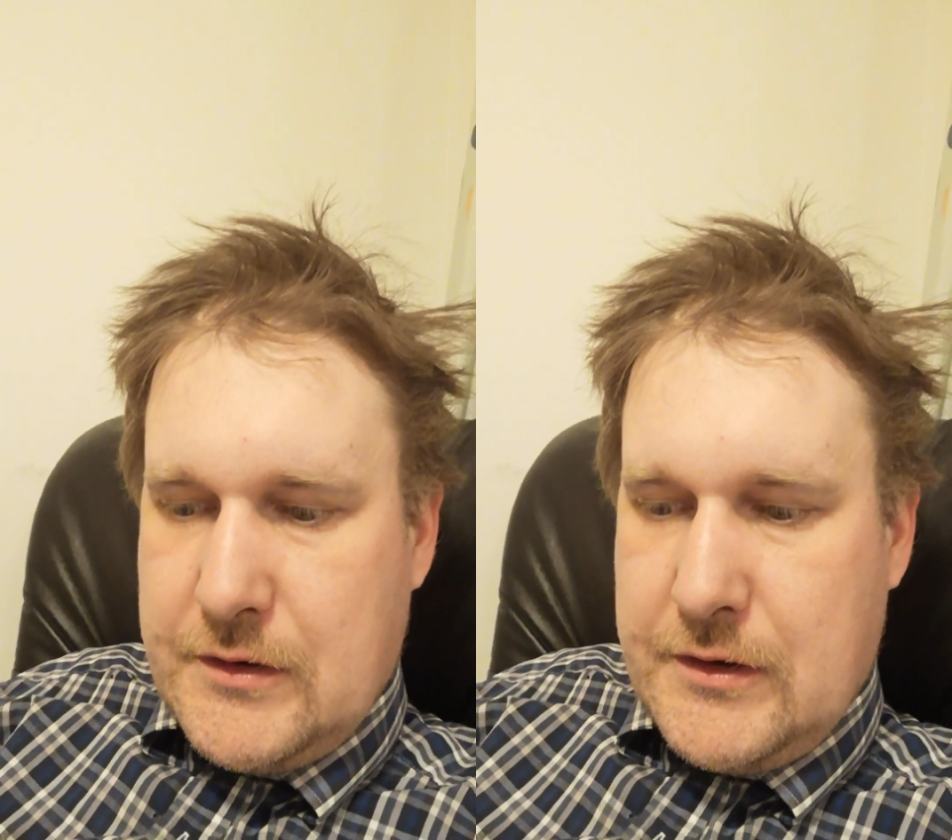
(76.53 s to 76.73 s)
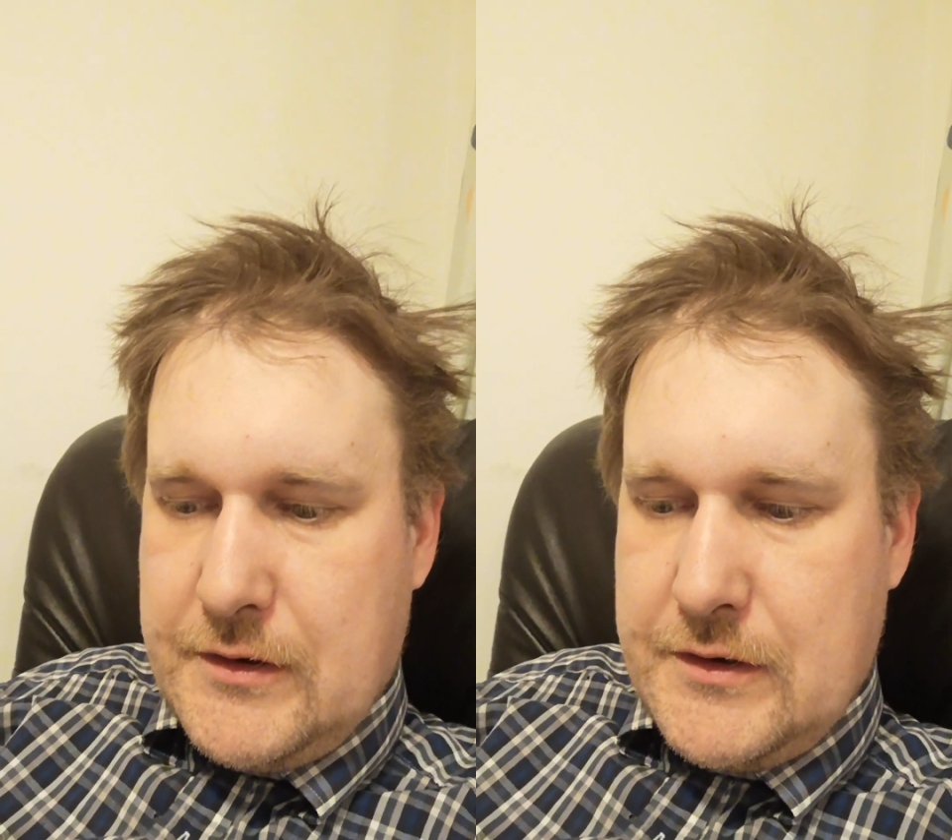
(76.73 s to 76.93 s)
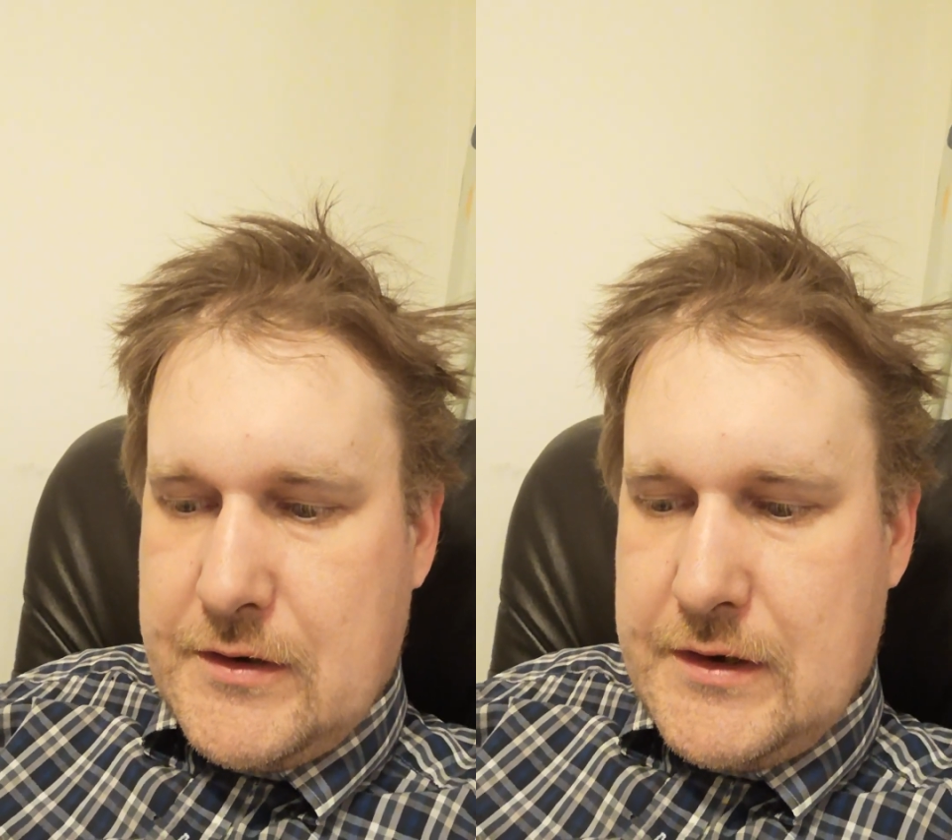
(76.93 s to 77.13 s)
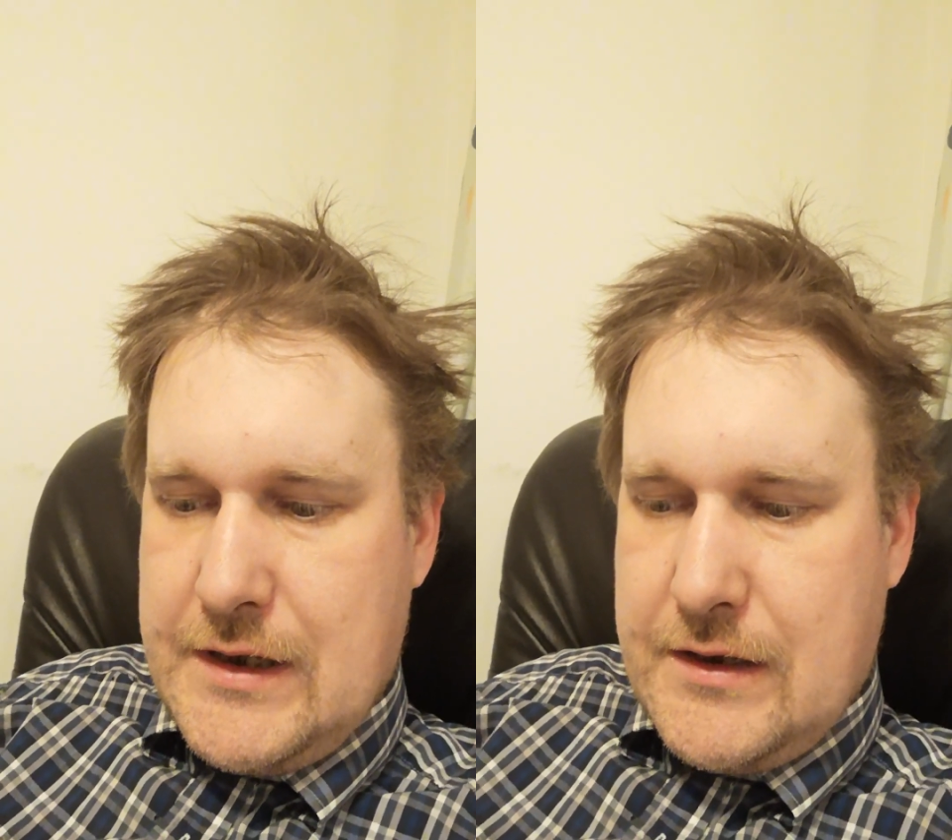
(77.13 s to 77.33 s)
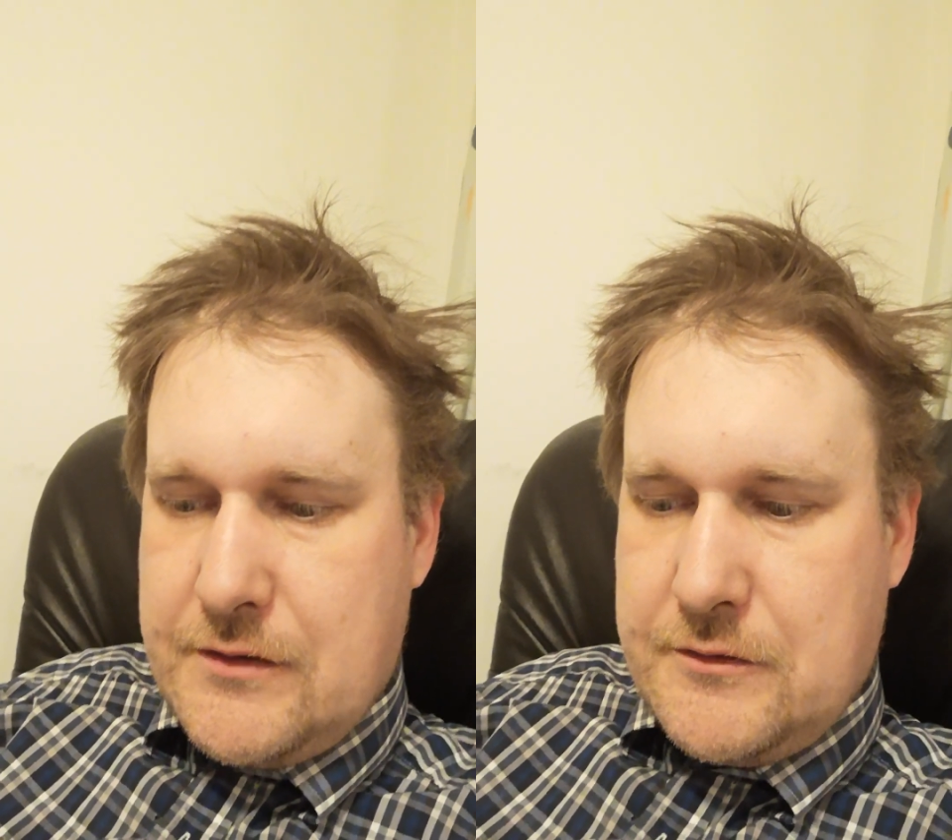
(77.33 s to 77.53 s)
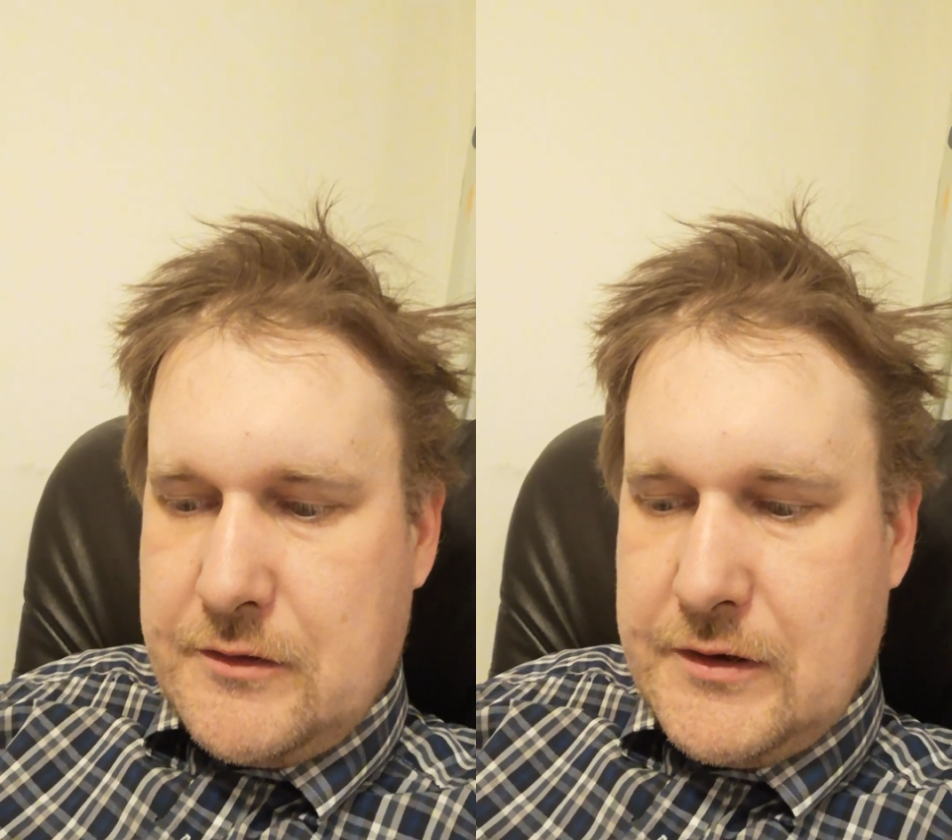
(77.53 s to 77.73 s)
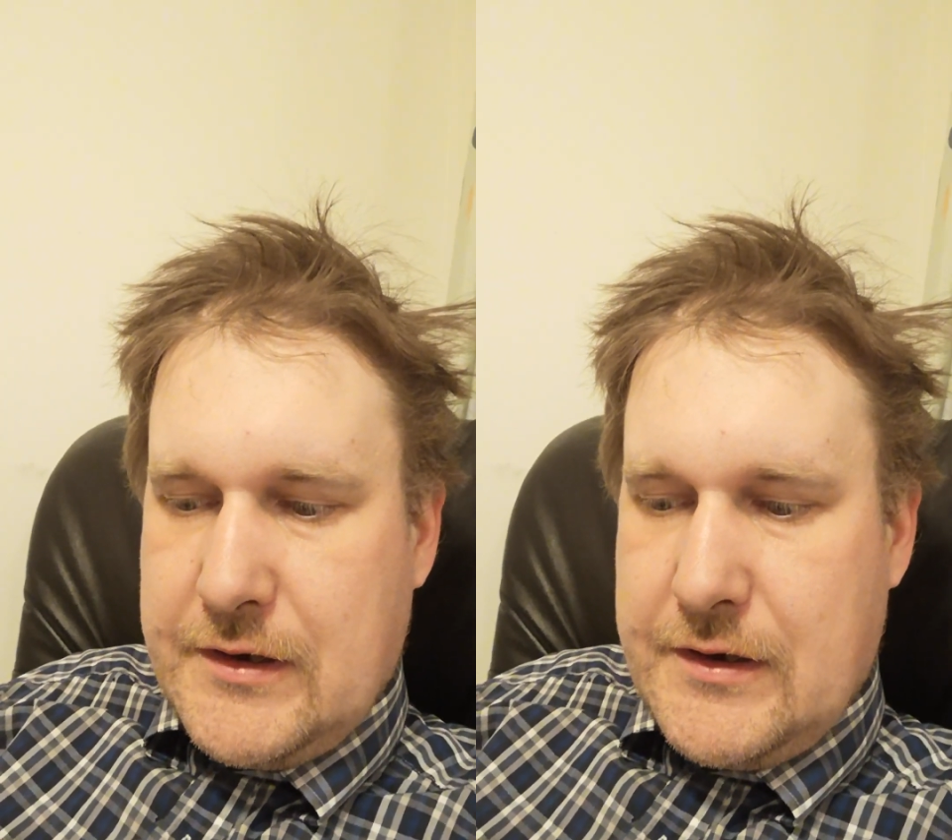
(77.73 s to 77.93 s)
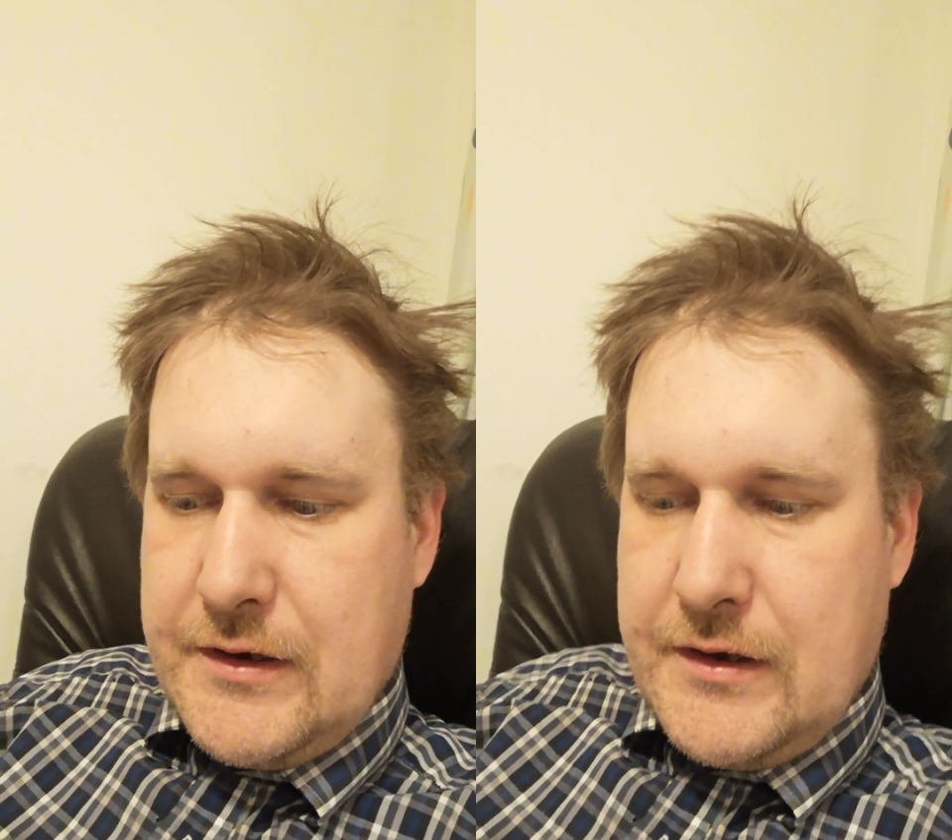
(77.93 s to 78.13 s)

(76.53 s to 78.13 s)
It is actually an